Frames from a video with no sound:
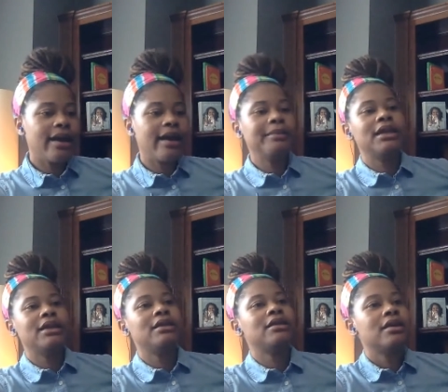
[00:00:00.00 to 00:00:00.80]
I
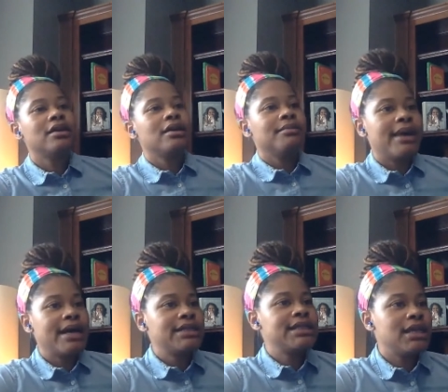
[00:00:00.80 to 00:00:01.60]
mean,
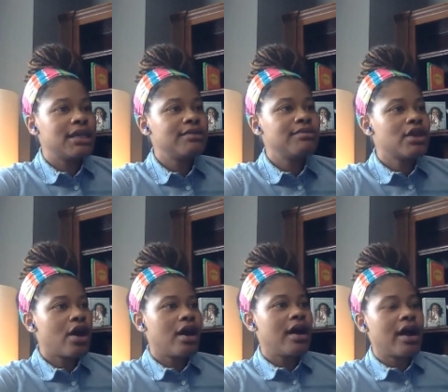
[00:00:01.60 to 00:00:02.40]
my team
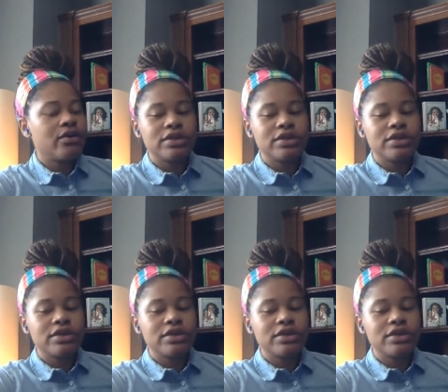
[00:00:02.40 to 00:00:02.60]
thought I was